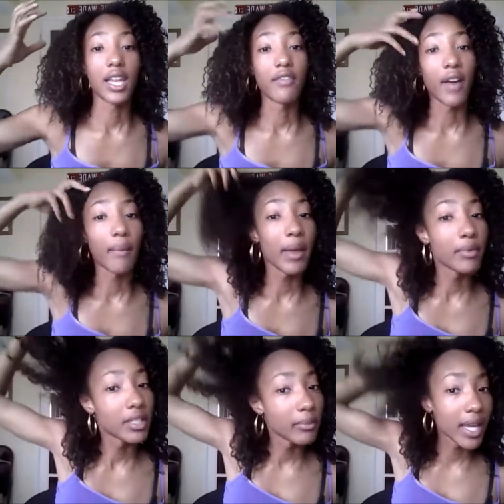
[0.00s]
If I'm
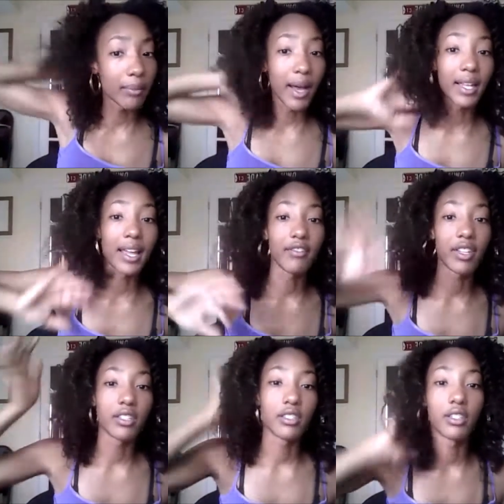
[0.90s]
able to make my life
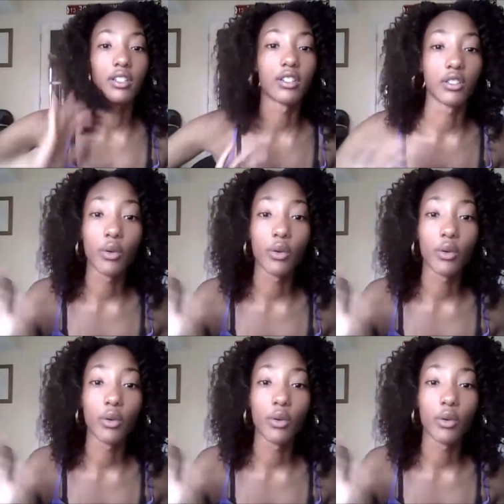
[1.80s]
easier